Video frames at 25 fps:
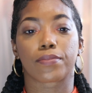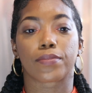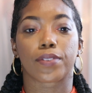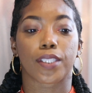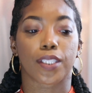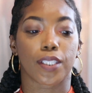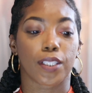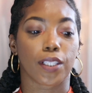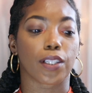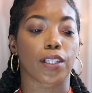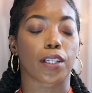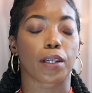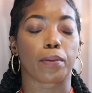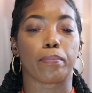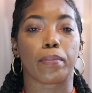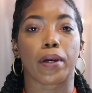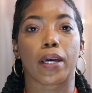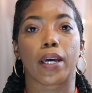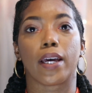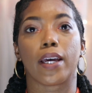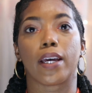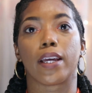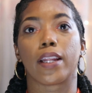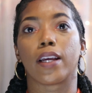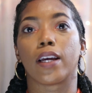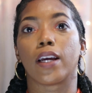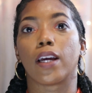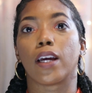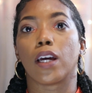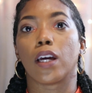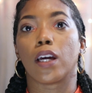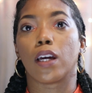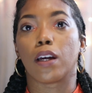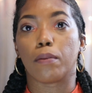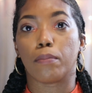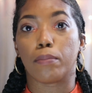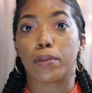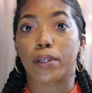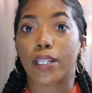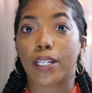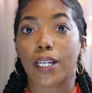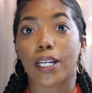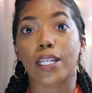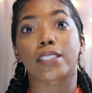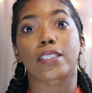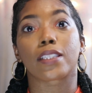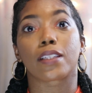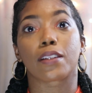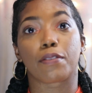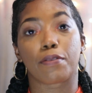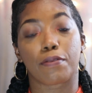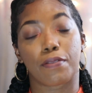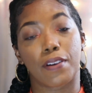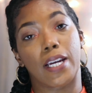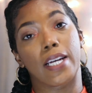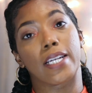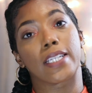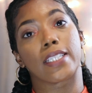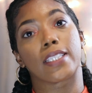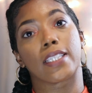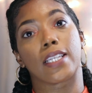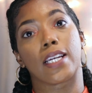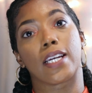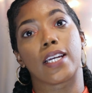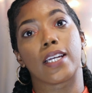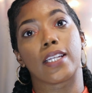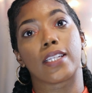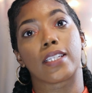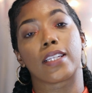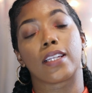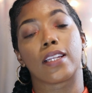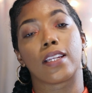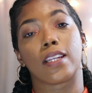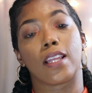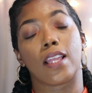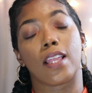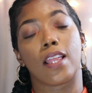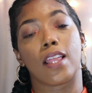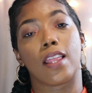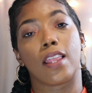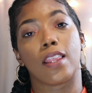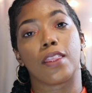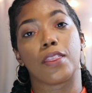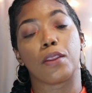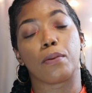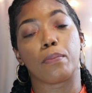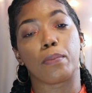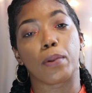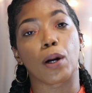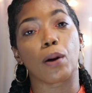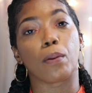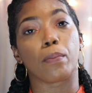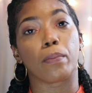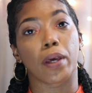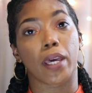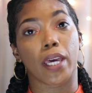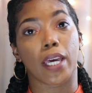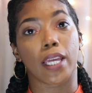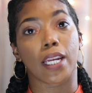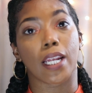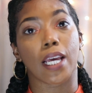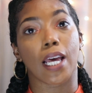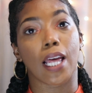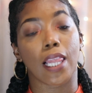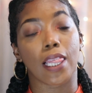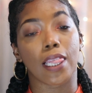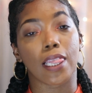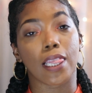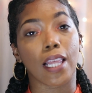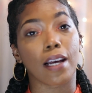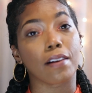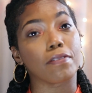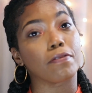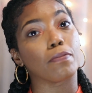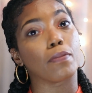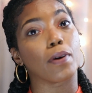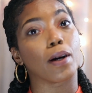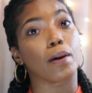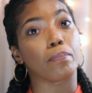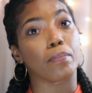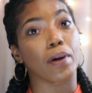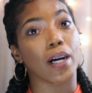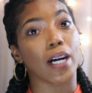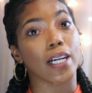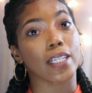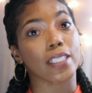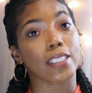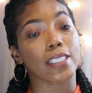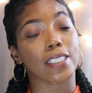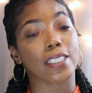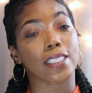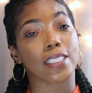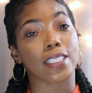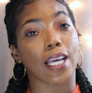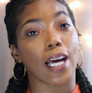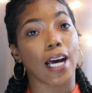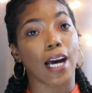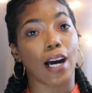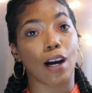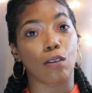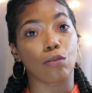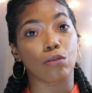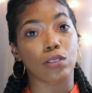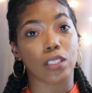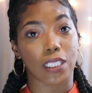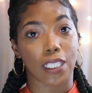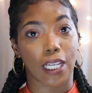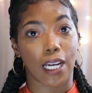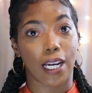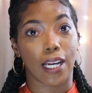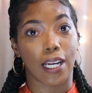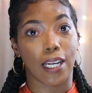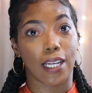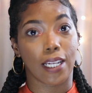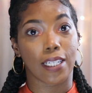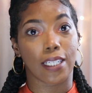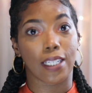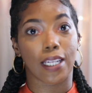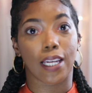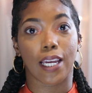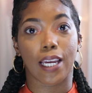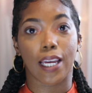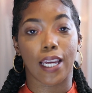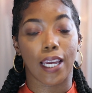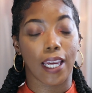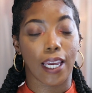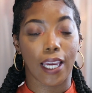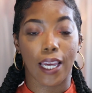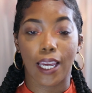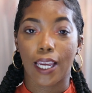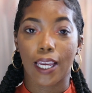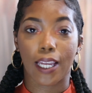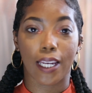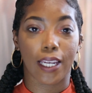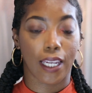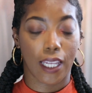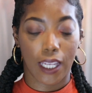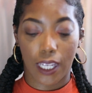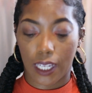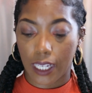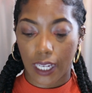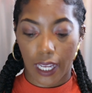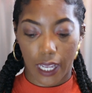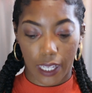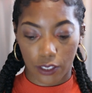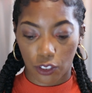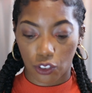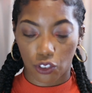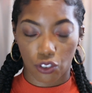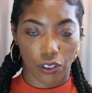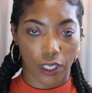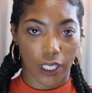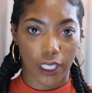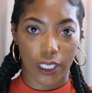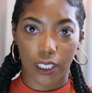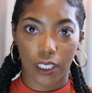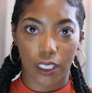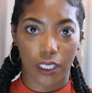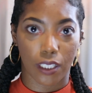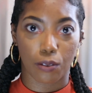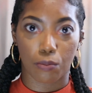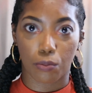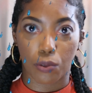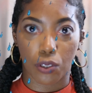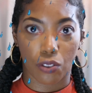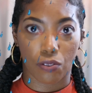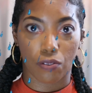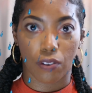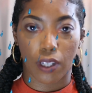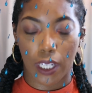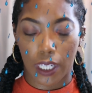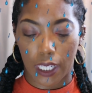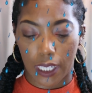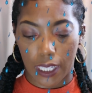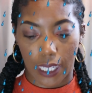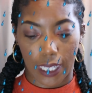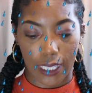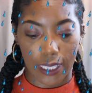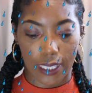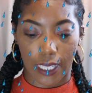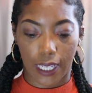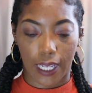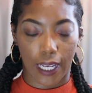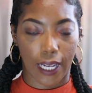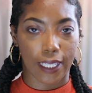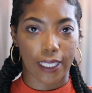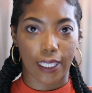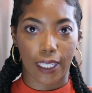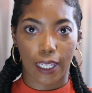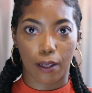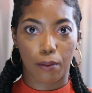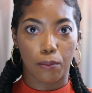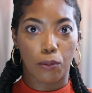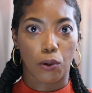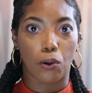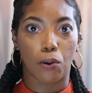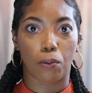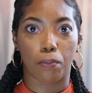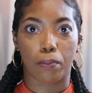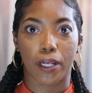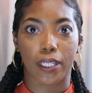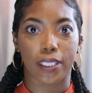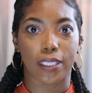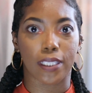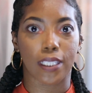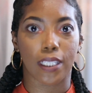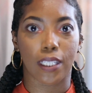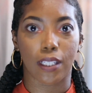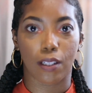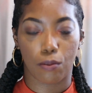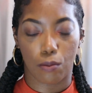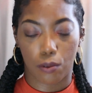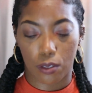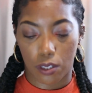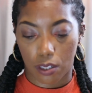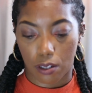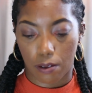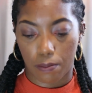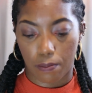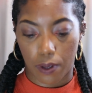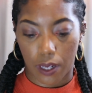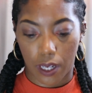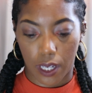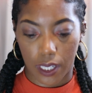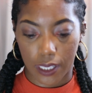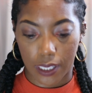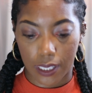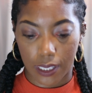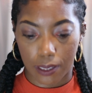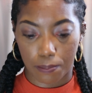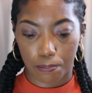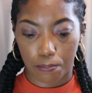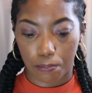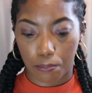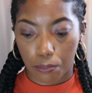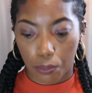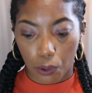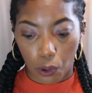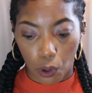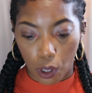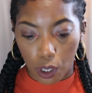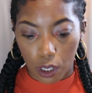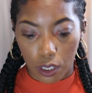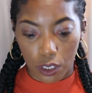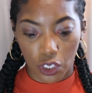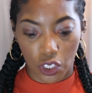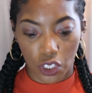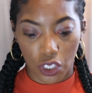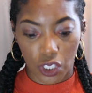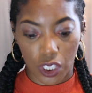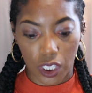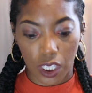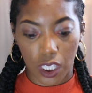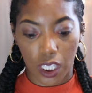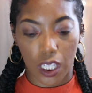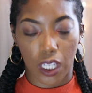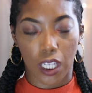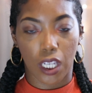She looking bad. Because of the fact that the mailman left my box outside and it got drenched. It was raining that day. I came home, I seen it was on my porch